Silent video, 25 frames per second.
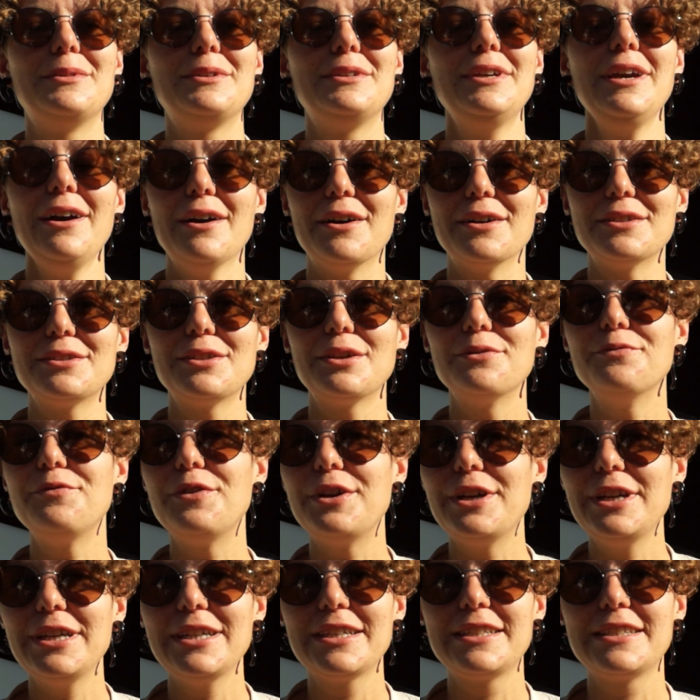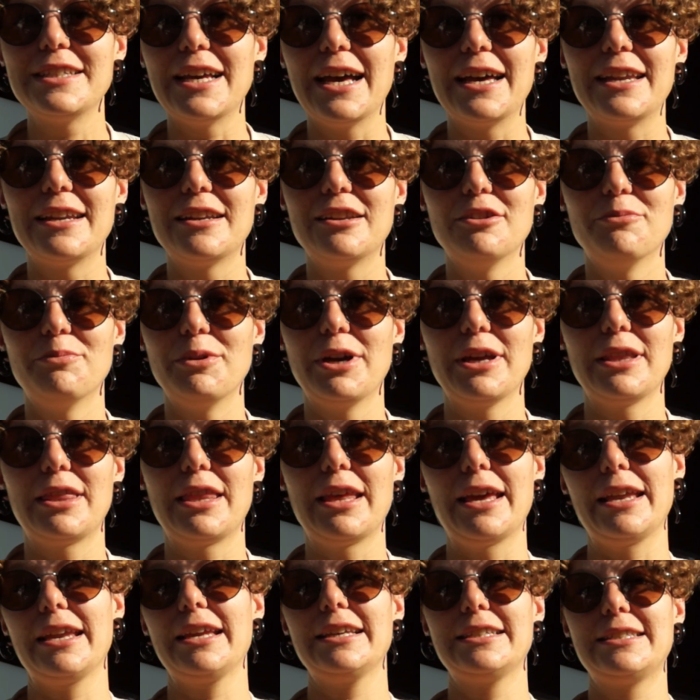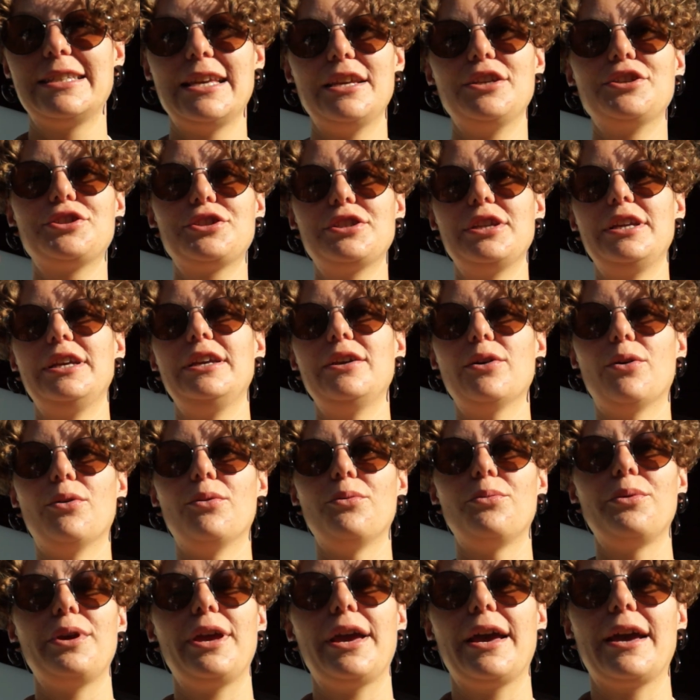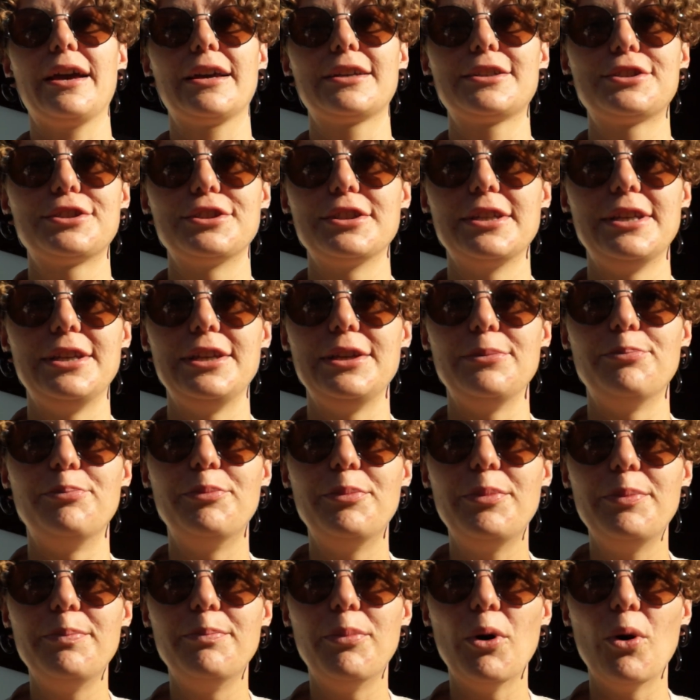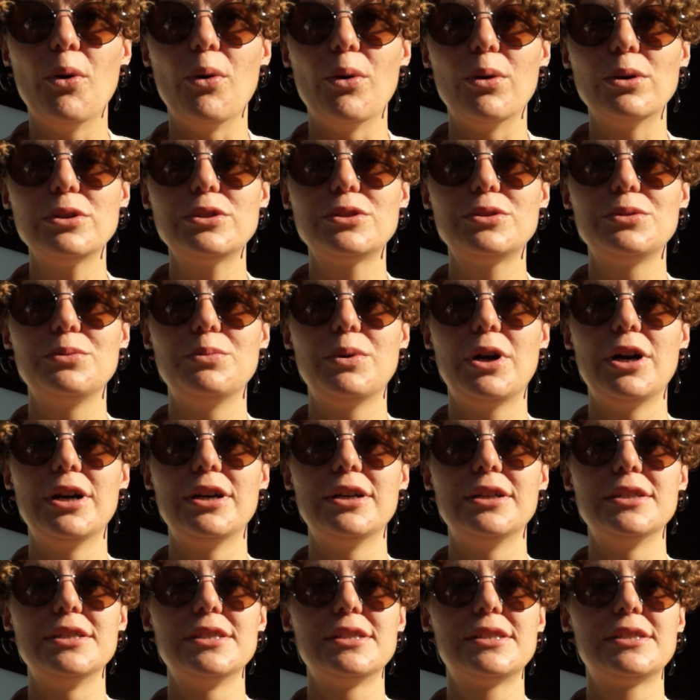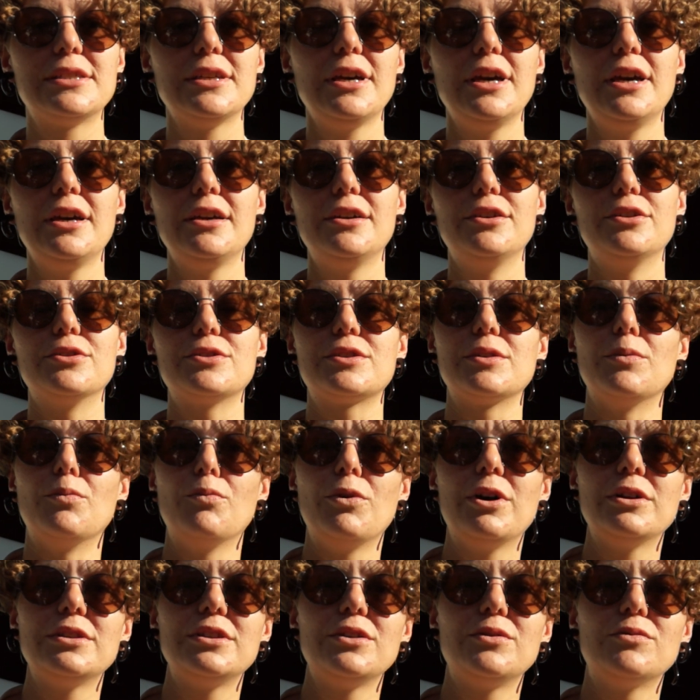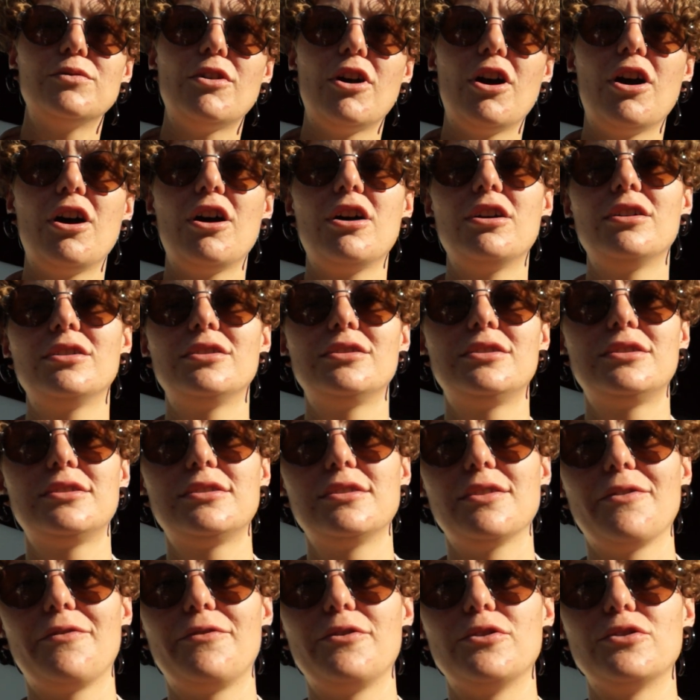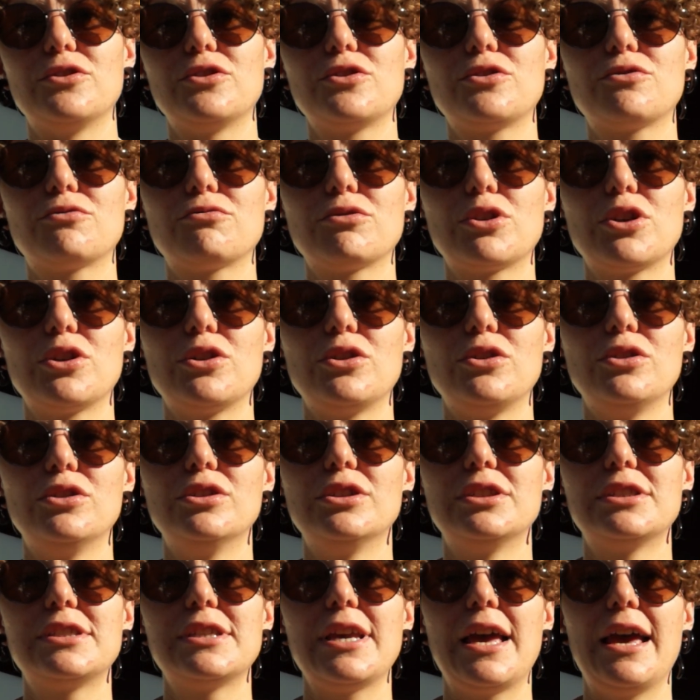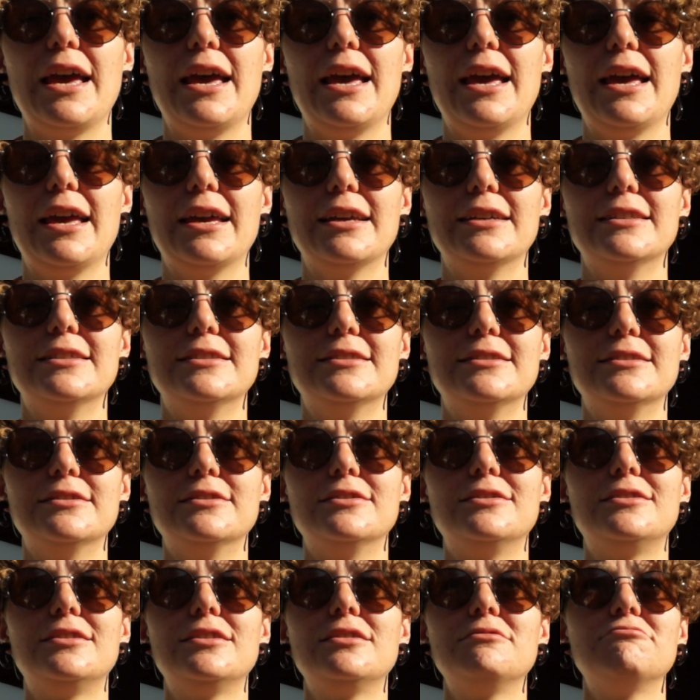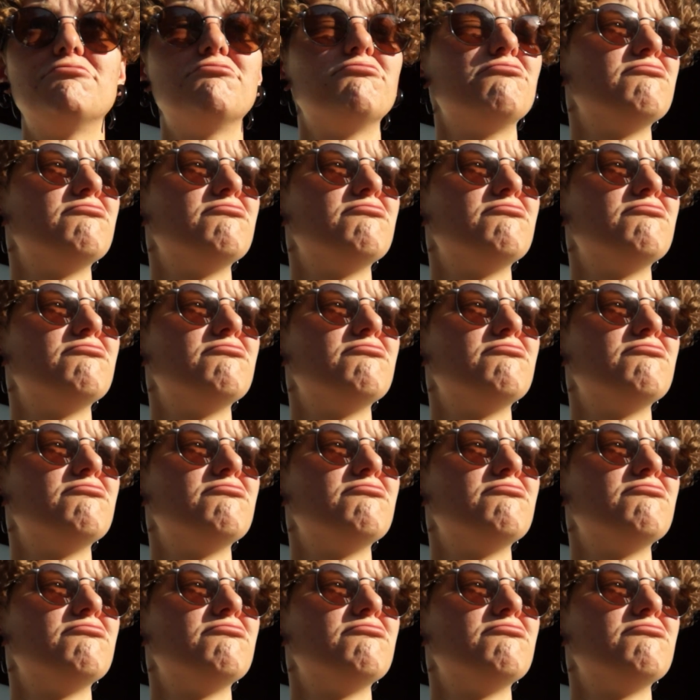Yeah, so I'm very excited about that. Essentially, all we actually bought was some welding rods, a few screws, and